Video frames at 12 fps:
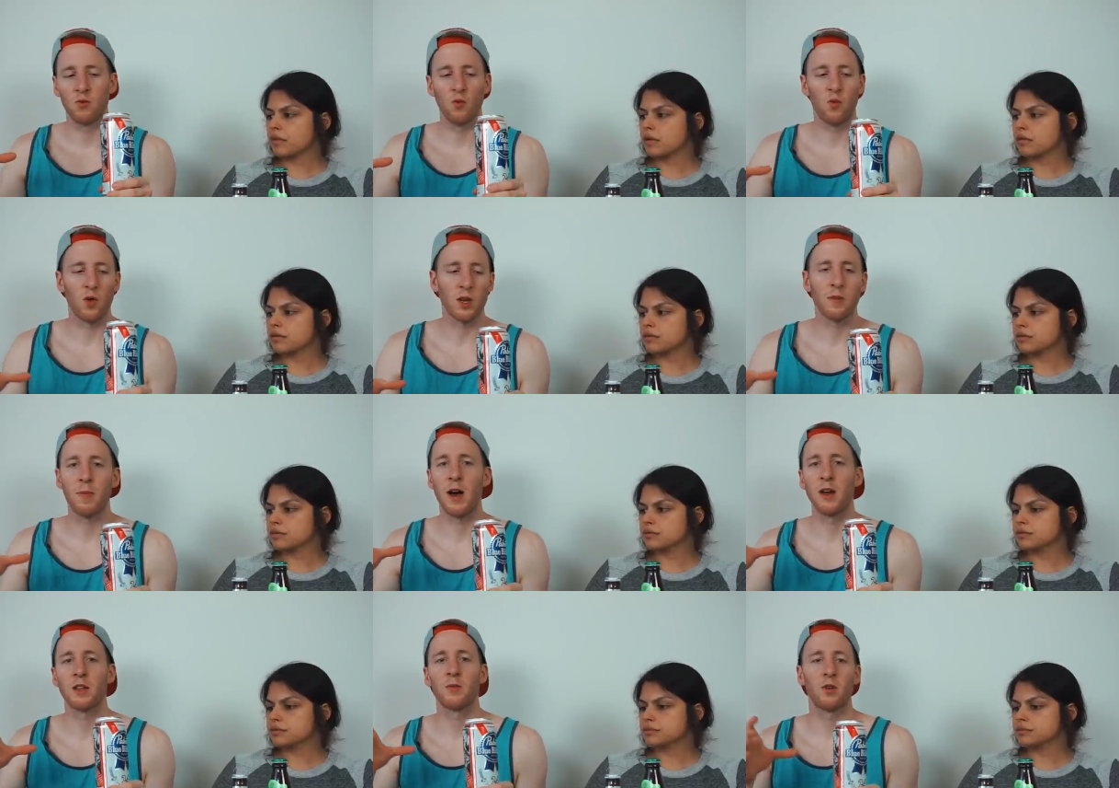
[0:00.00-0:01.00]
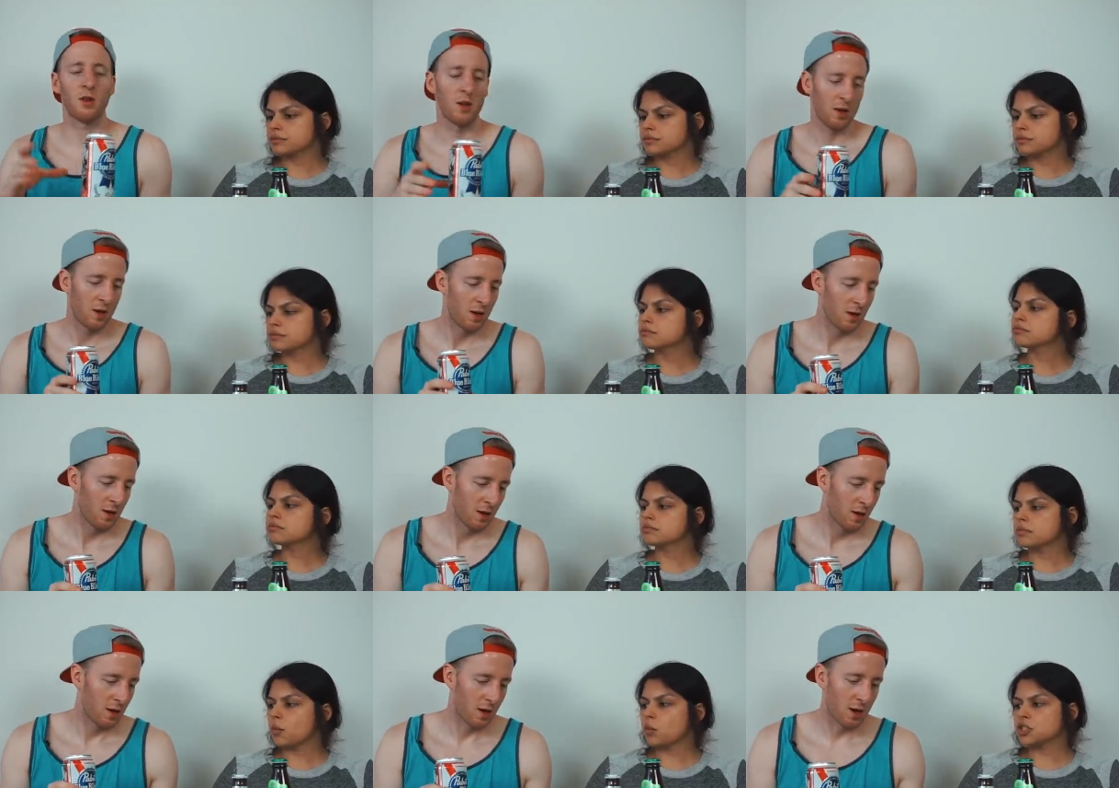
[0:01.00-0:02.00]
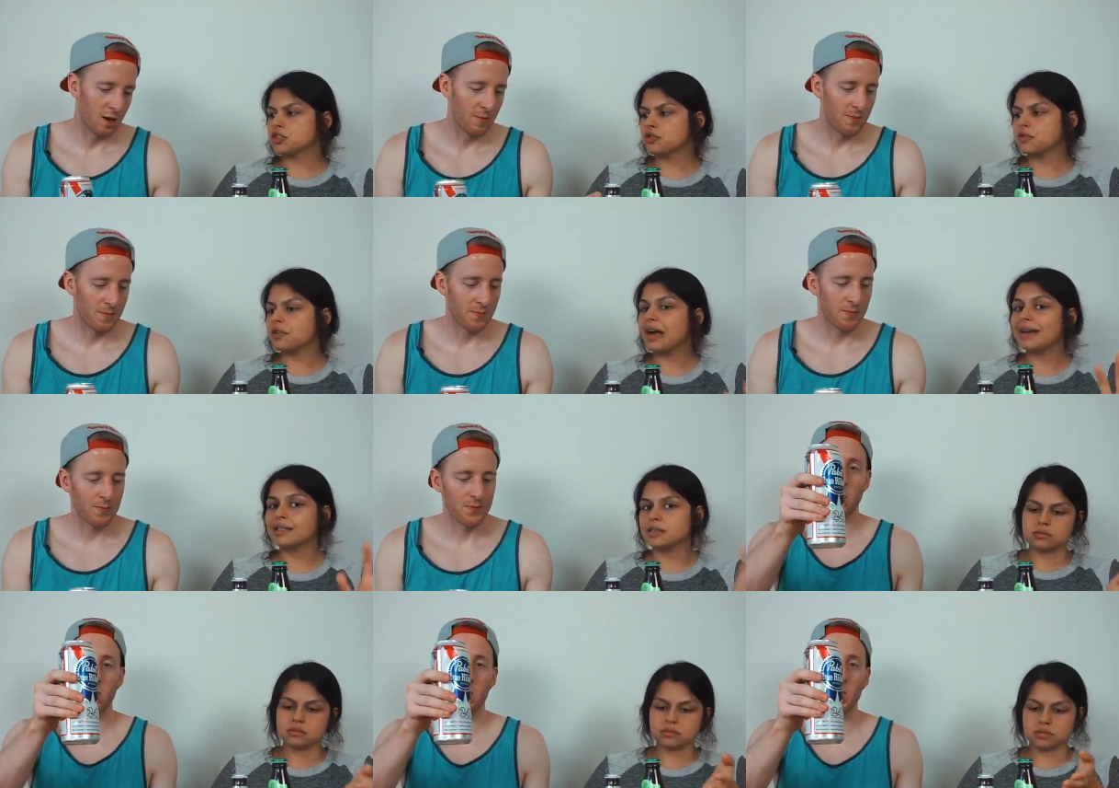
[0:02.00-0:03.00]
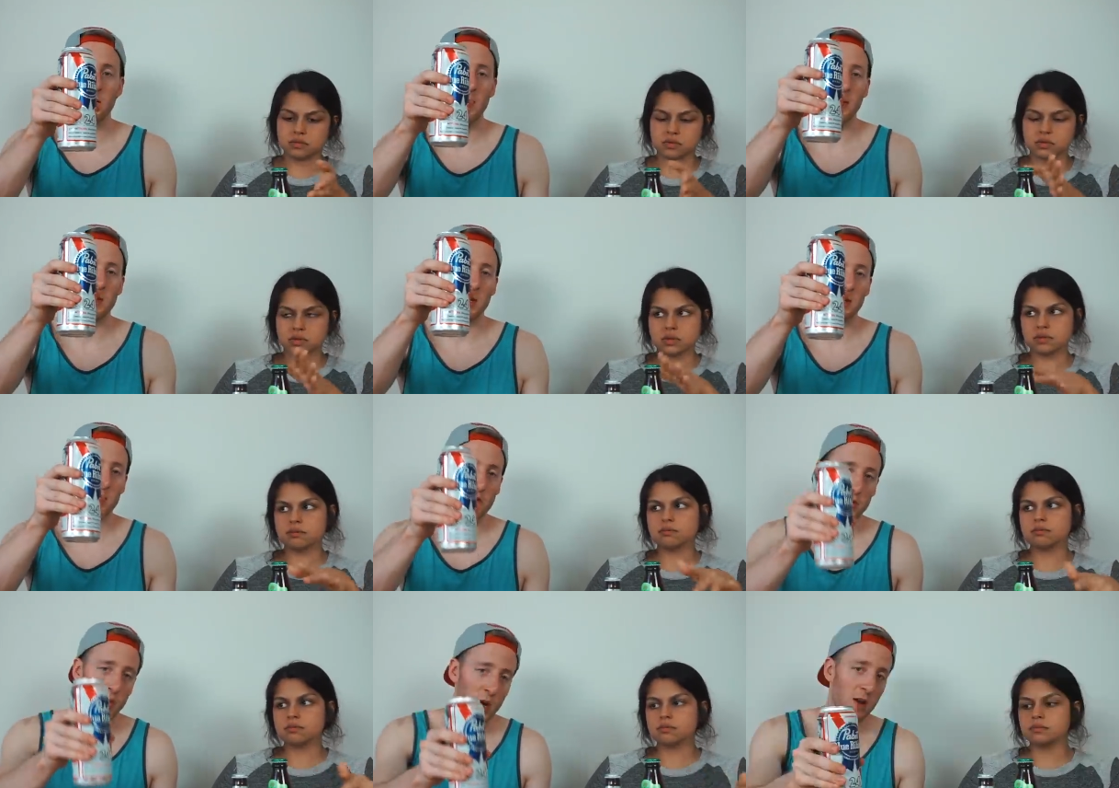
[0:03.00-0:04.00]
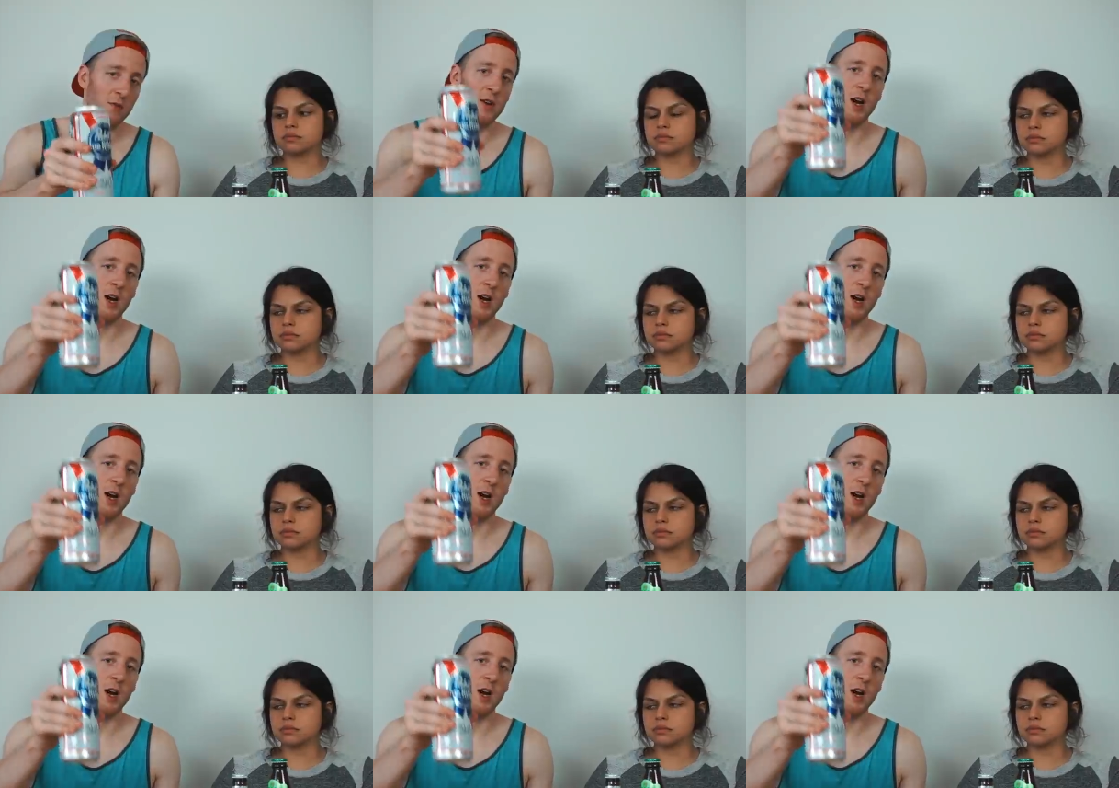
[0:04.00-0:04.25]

Speaker 1: what's possible. And what um, you'll find. Per twelve ounces, twelve